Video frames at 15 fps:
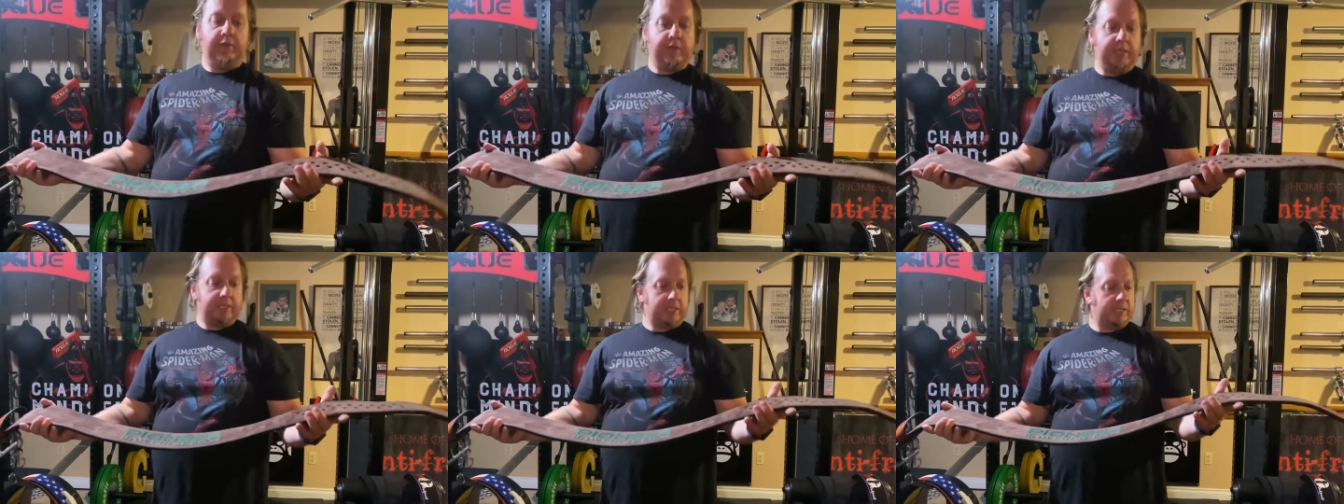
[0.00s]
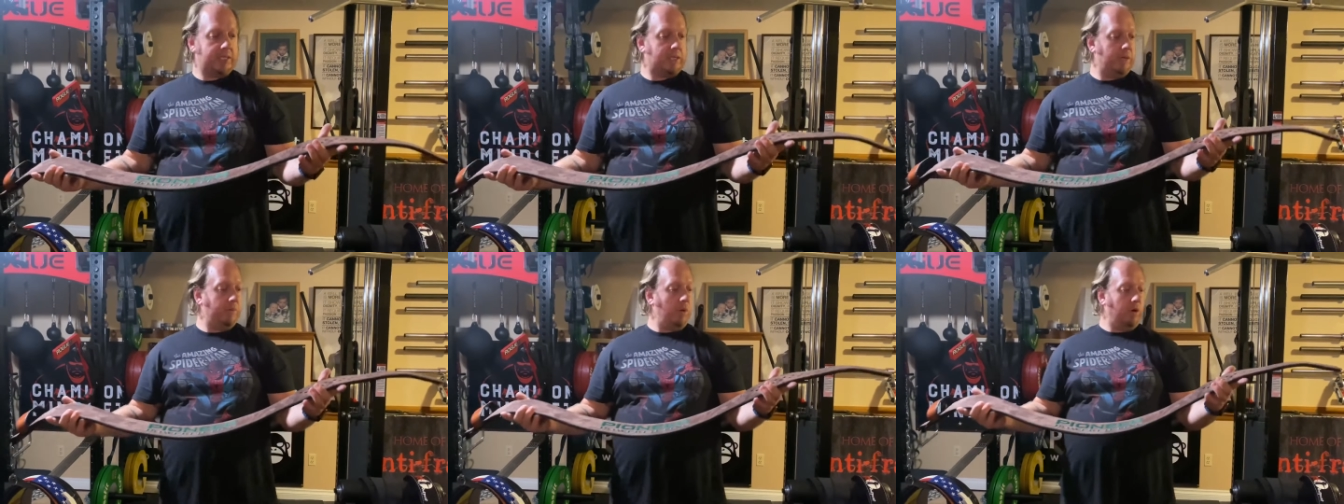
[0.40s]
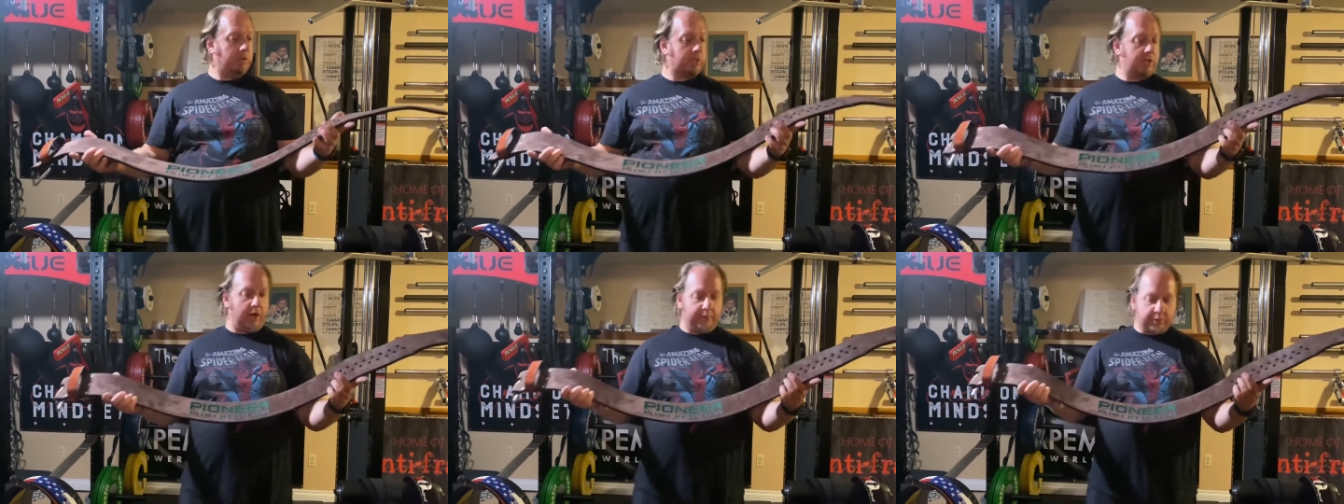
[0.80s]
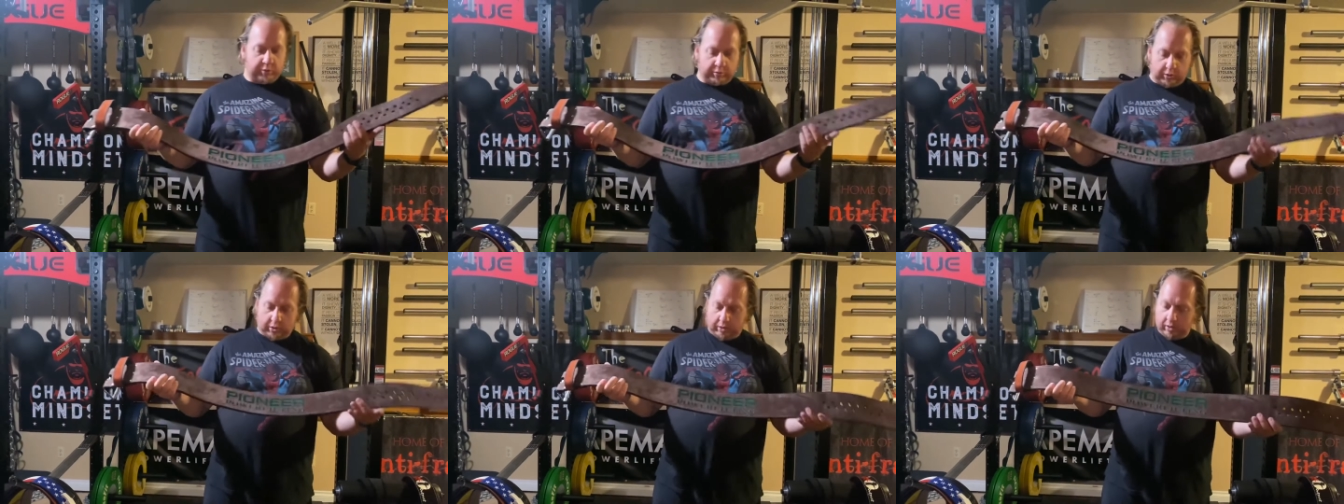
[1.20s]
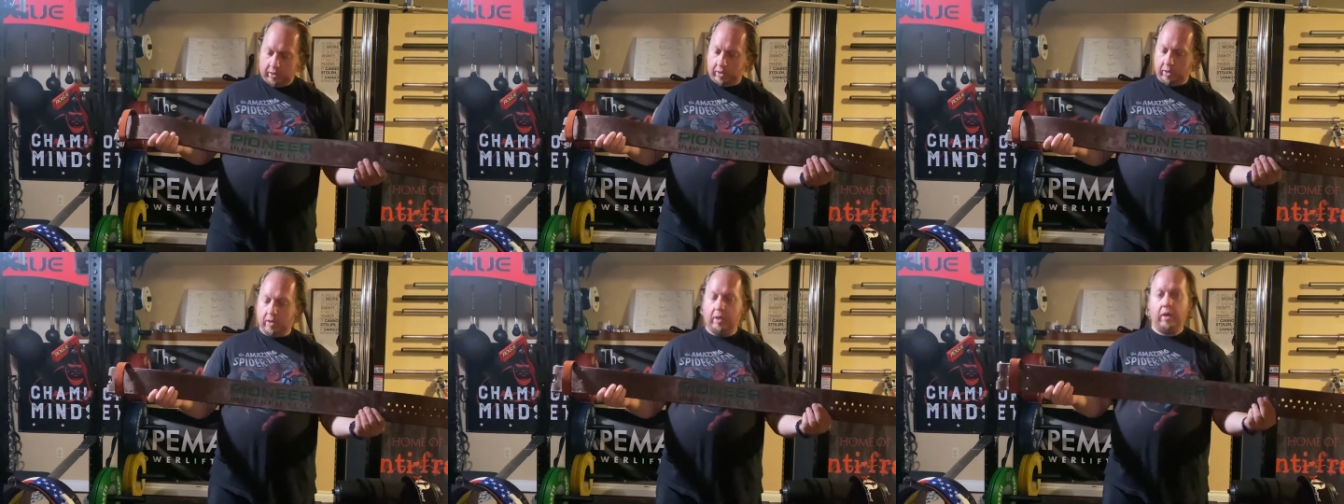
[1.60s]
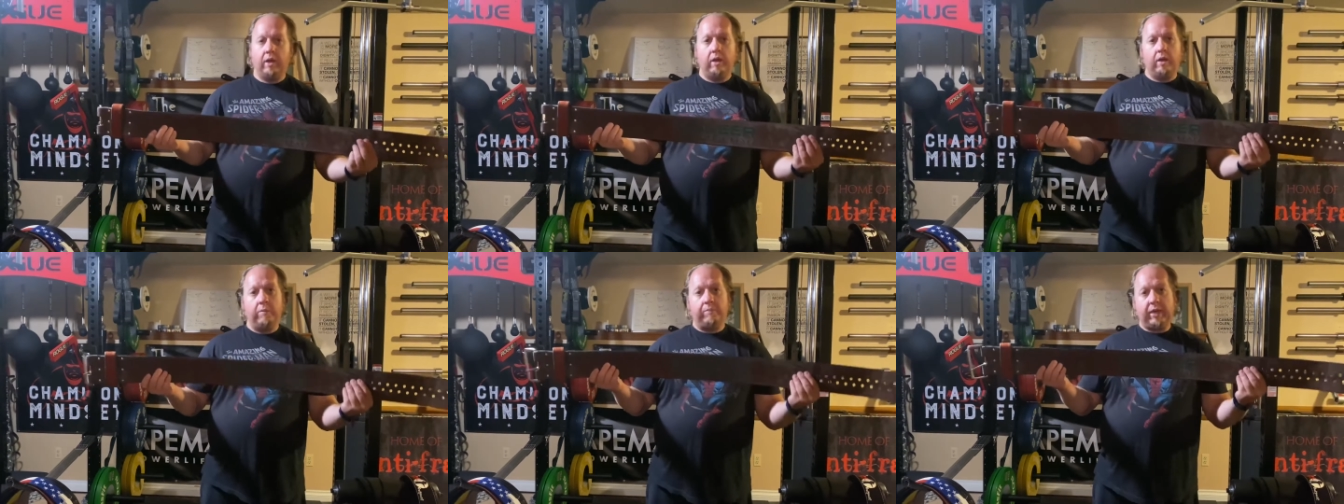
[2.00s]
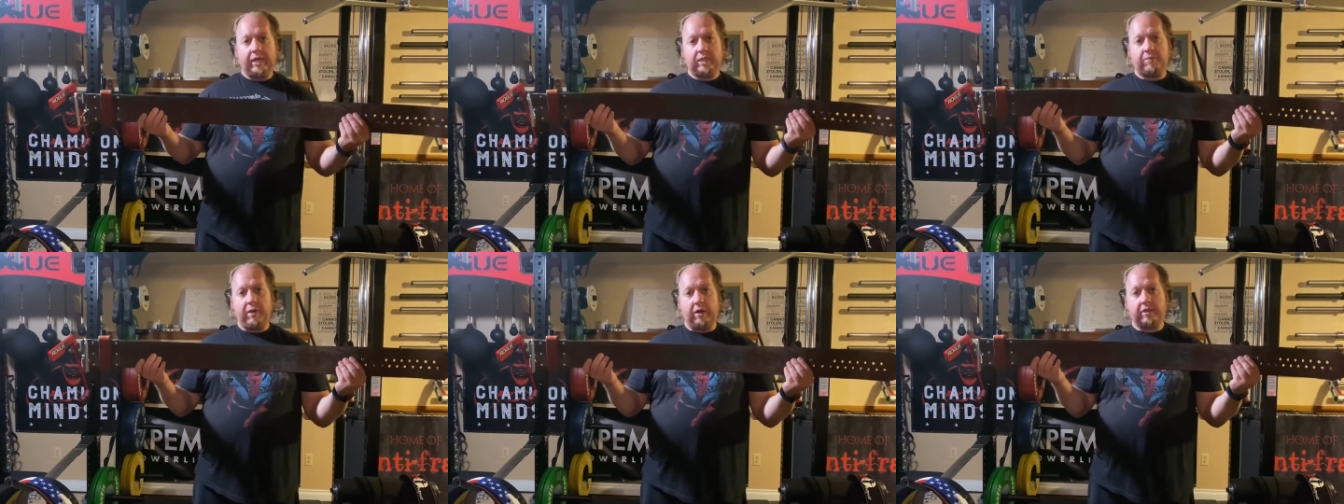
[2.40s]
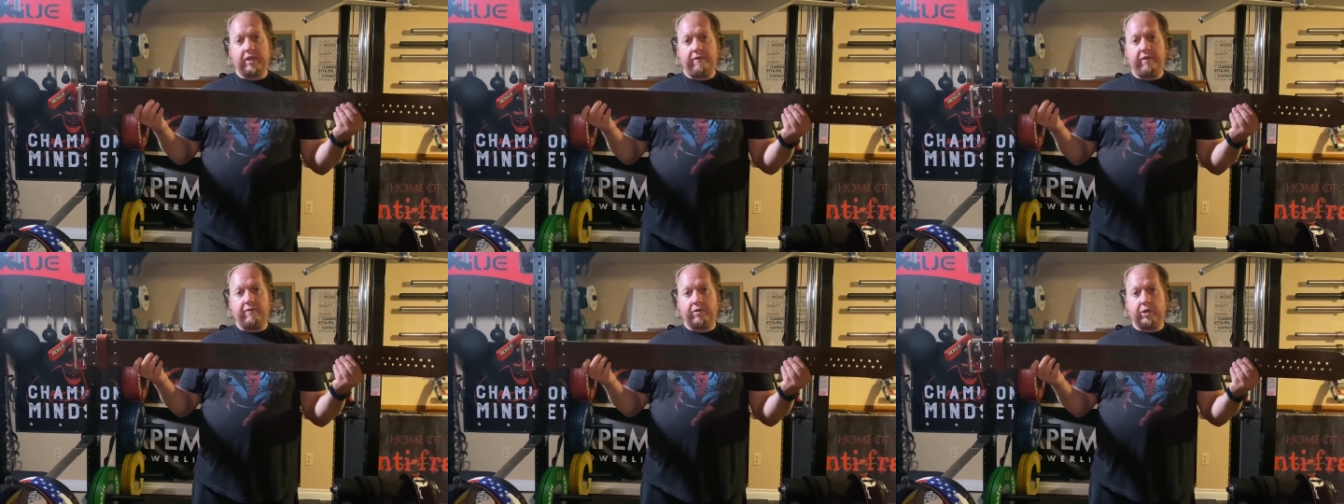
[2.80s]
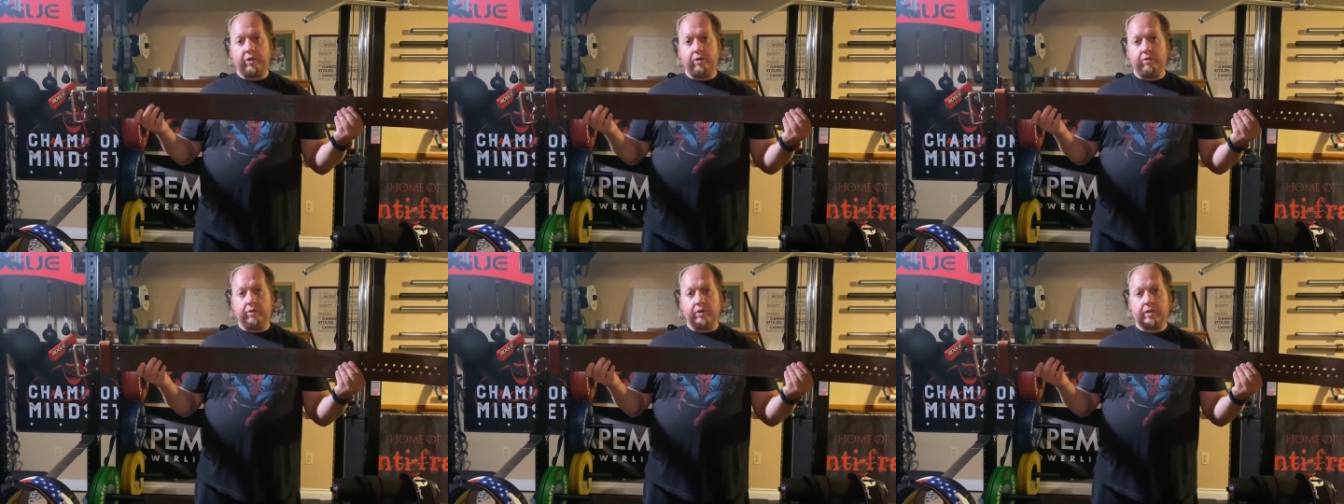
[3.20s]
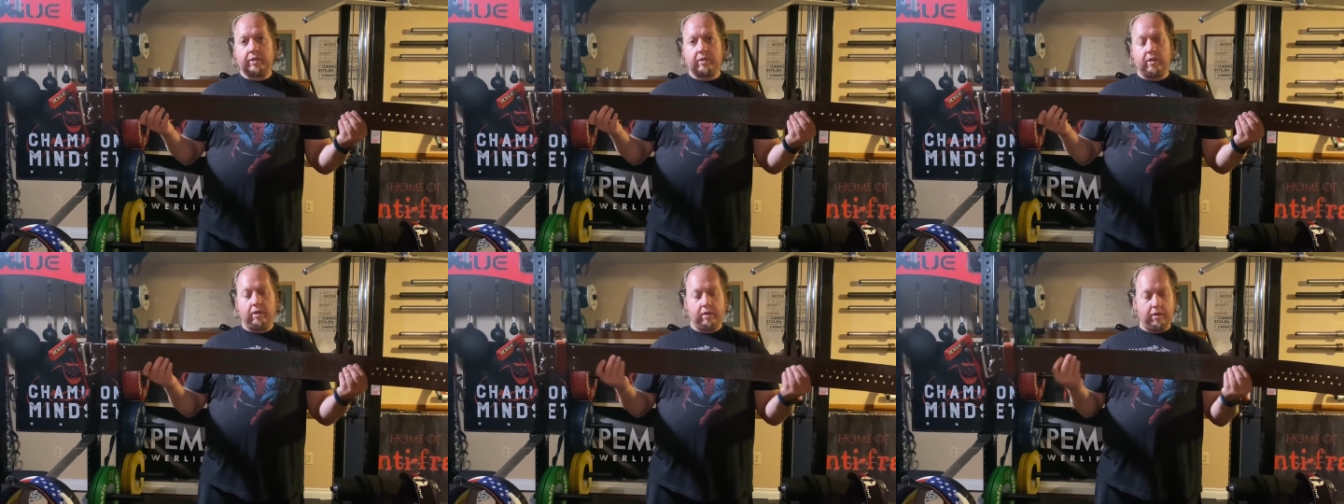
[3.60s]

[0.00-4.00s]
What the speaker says: This is the most comfortable, best belt I've ever used.